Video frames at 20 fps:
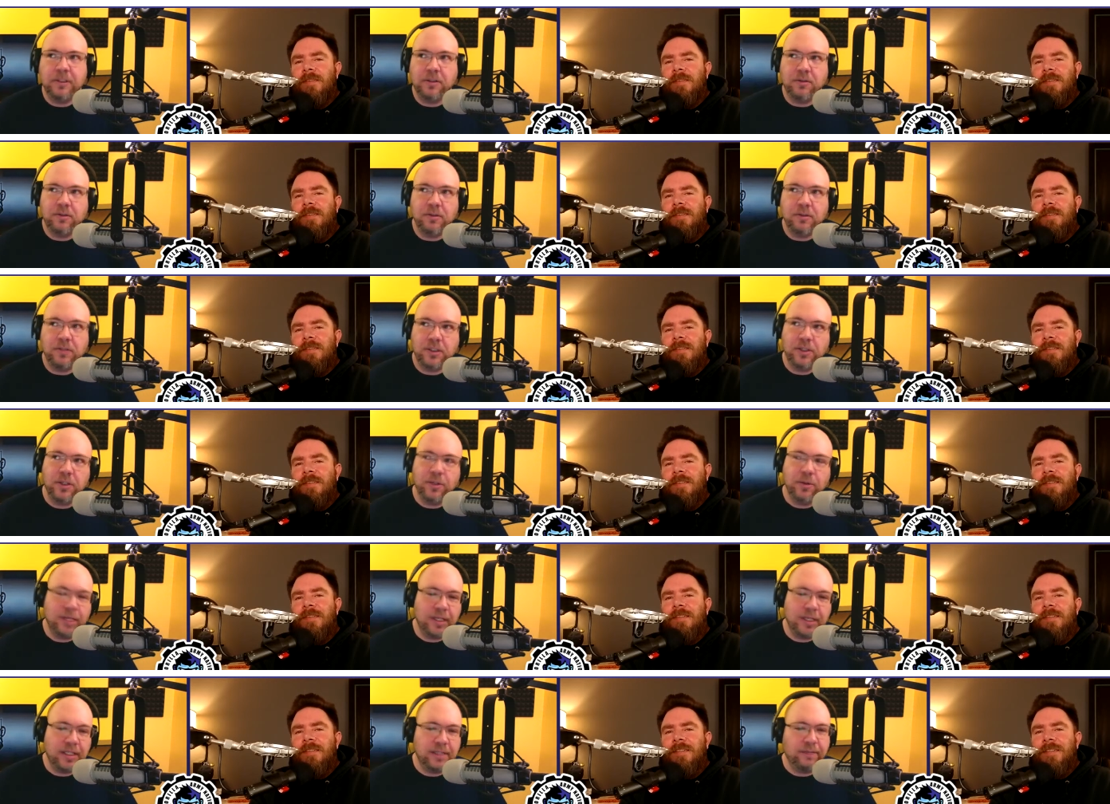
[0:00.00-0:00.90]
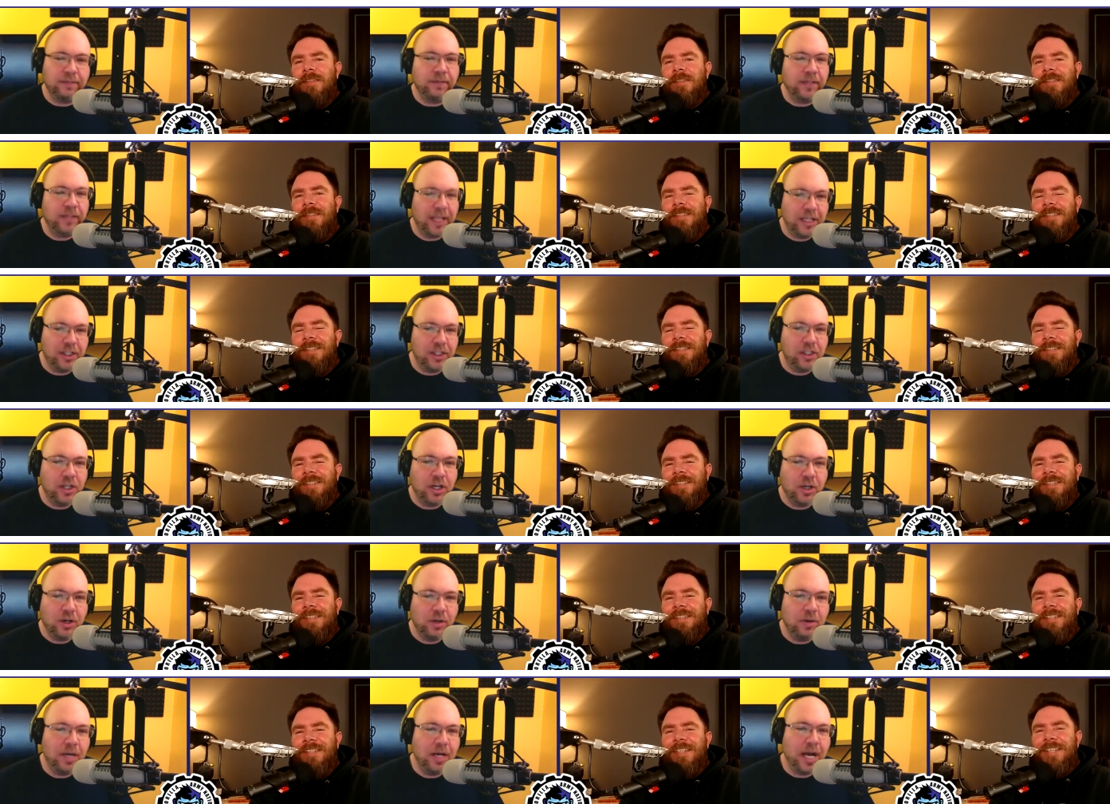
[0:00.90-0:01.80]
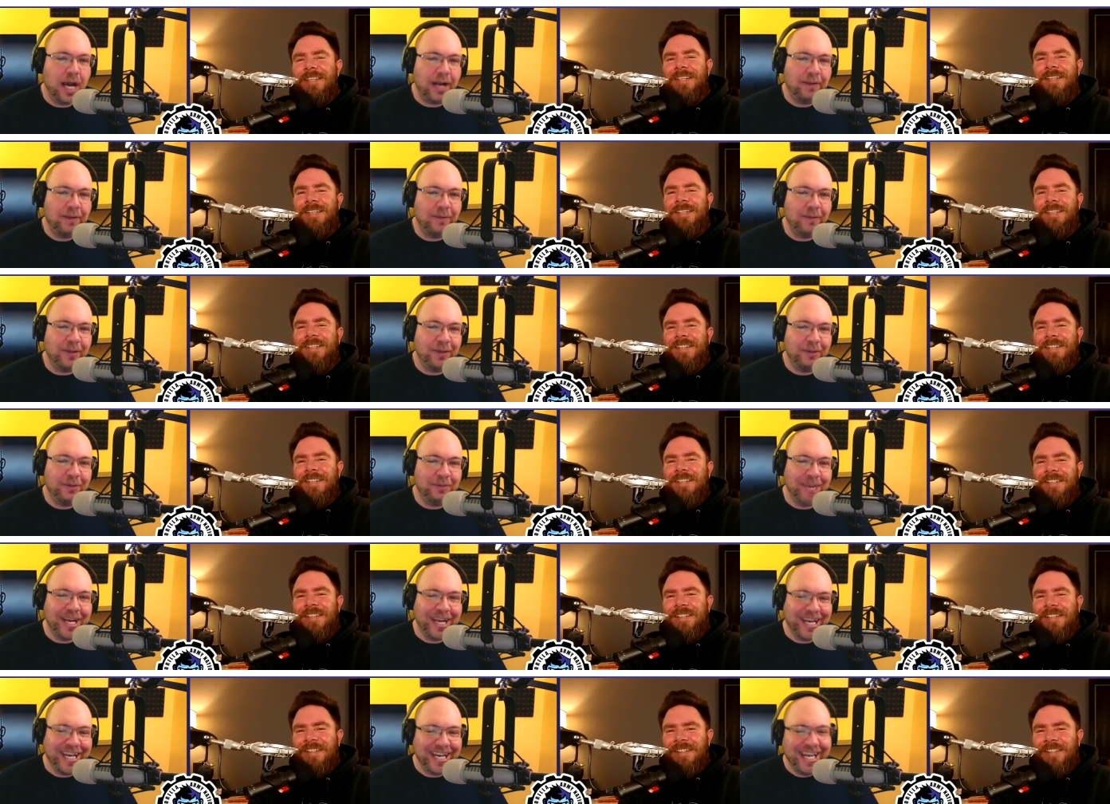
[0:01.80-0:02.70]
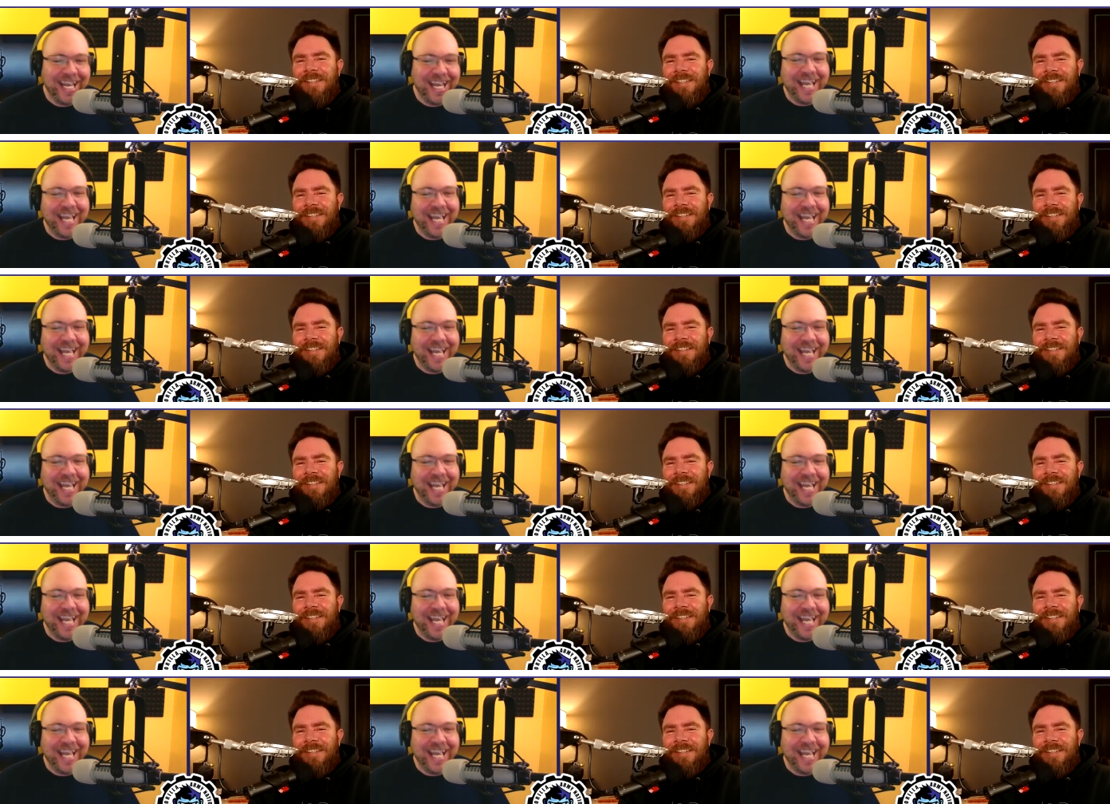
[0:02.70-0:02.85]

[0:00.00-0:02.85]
Speaker 1: gratuitous fellatio out of their way.